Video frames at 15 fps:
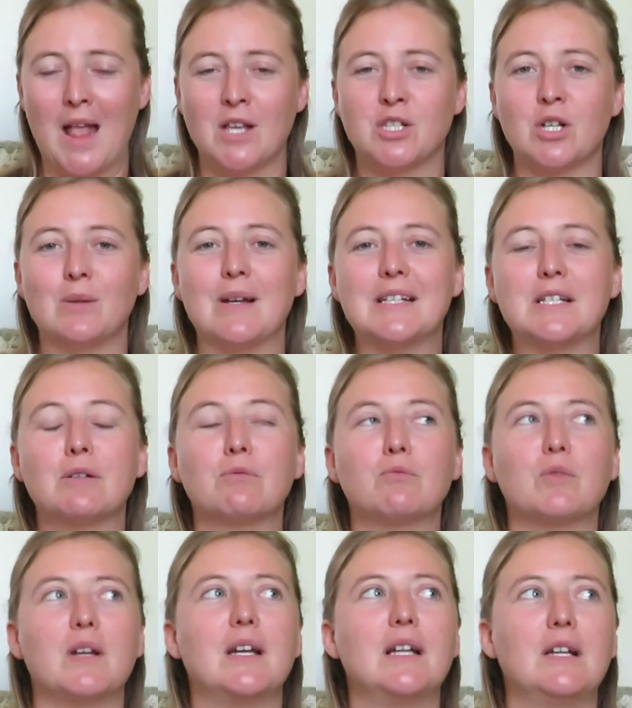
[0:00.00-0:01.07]
So it's a
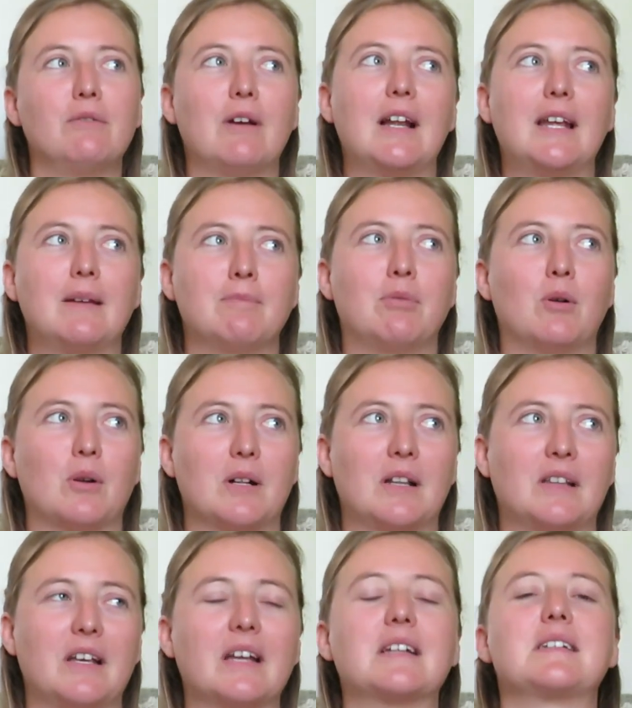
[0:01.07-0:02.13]
really, really
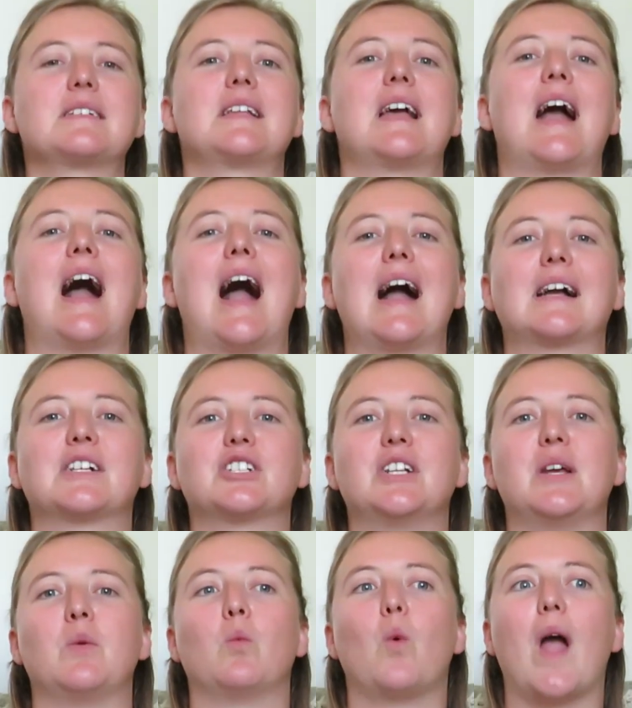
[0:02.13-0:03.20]
important thing to say,
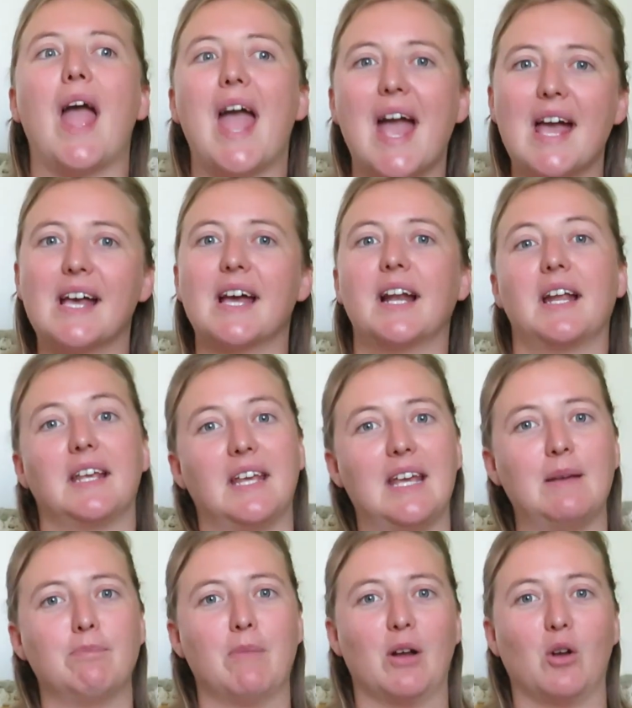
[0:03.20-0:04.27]
actually, where can I
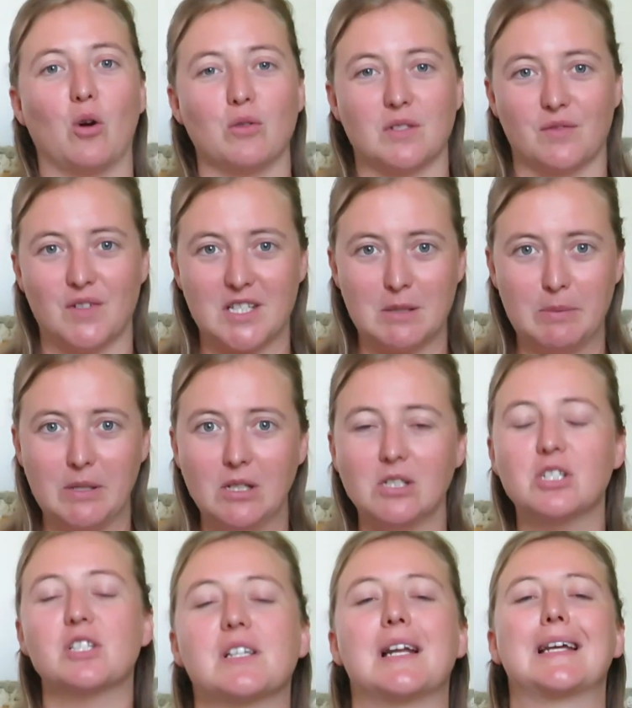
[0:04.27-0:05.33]
keep my goals
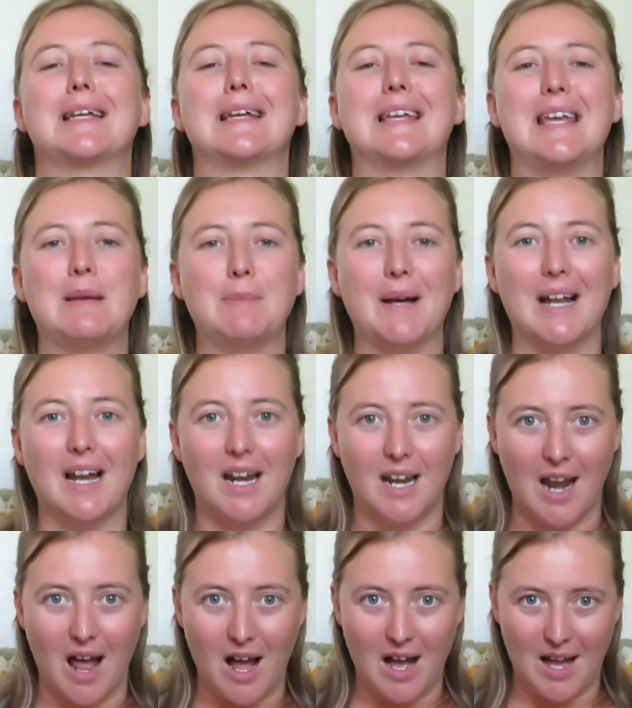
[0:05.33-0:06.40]
visible that I can keep
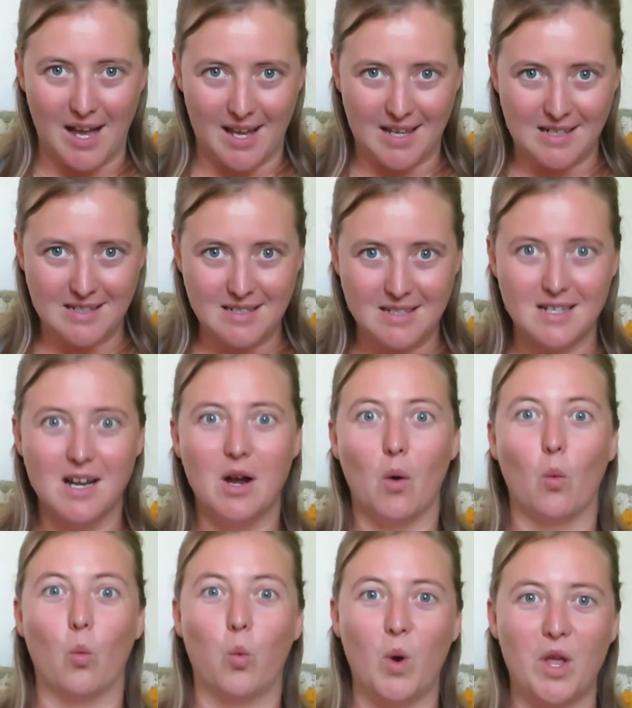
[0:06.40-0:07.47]
aligned
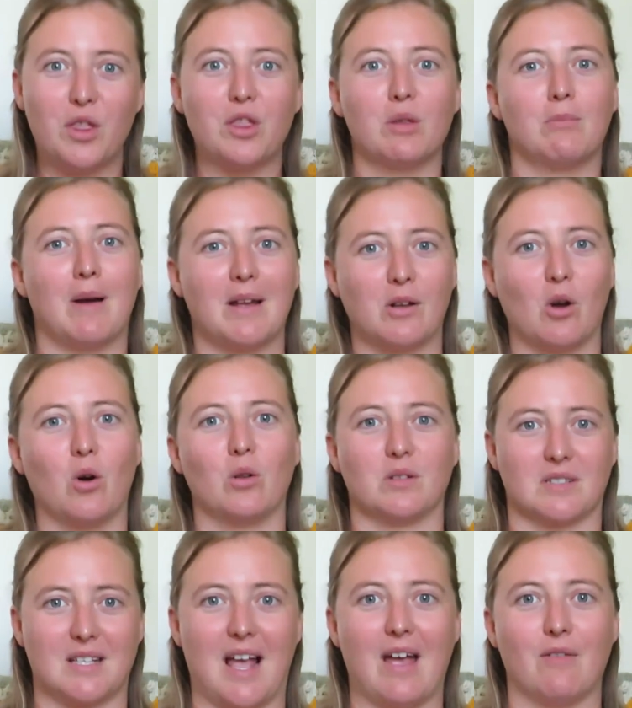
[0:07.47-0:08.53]
with my
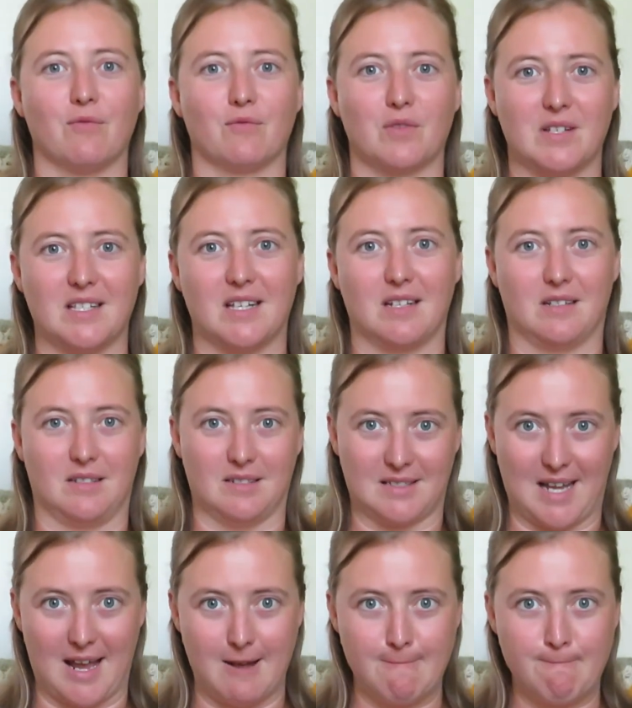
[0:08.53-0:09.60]
goals every single
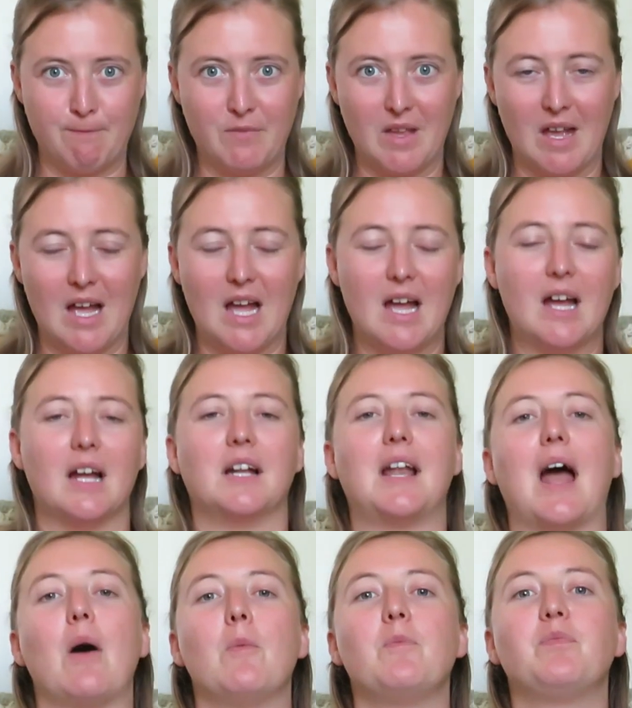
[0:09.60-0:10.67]
day.
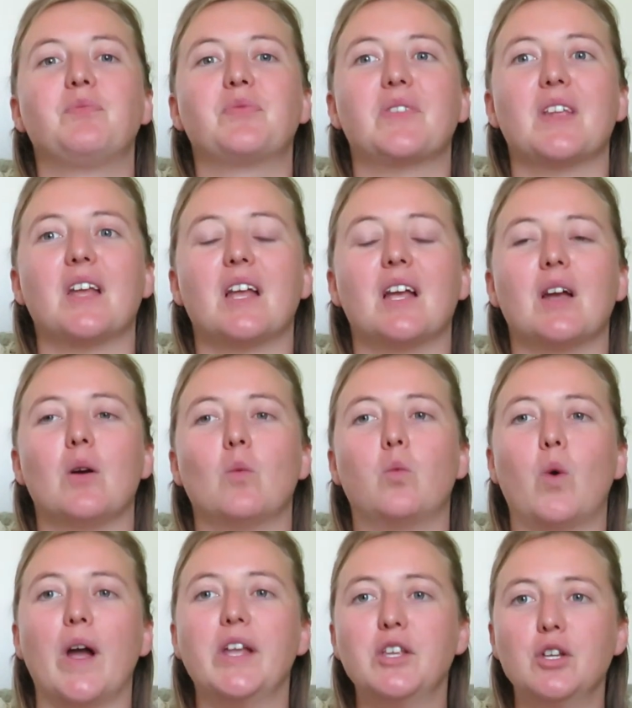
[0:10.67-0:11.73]
Now,
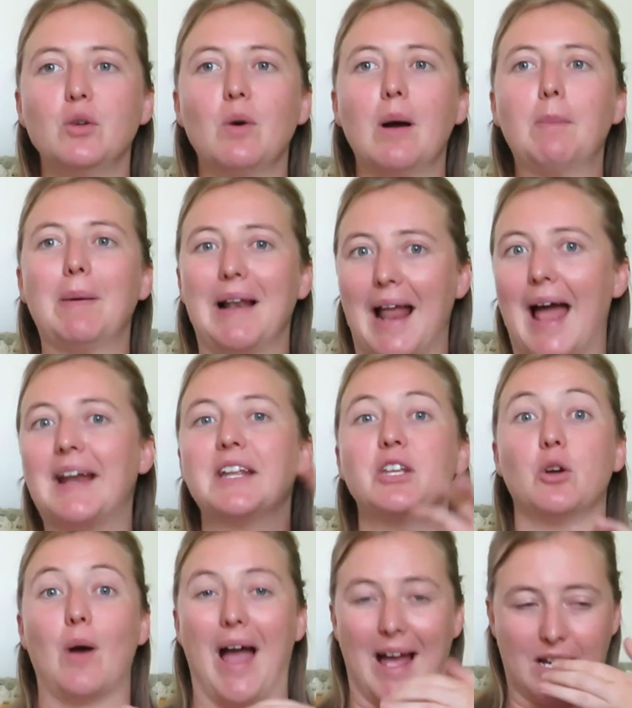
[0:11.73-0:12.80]
when you are planning
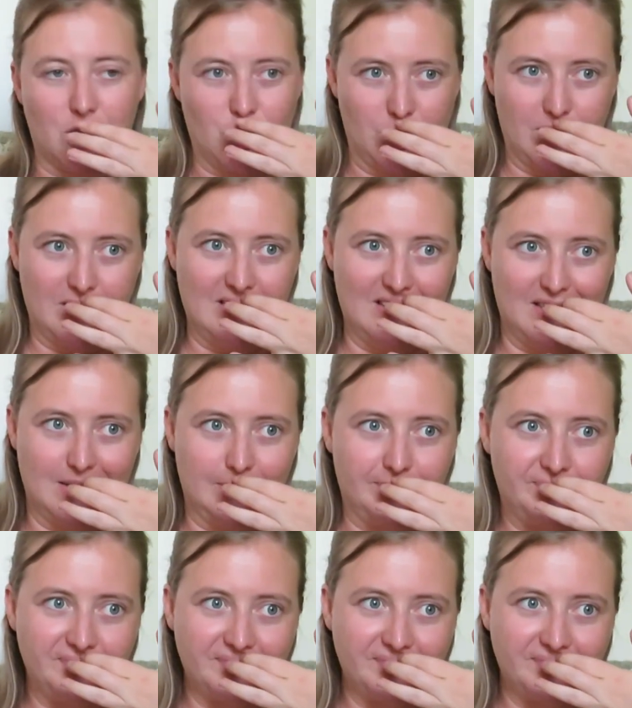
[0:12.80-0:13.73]
your actions,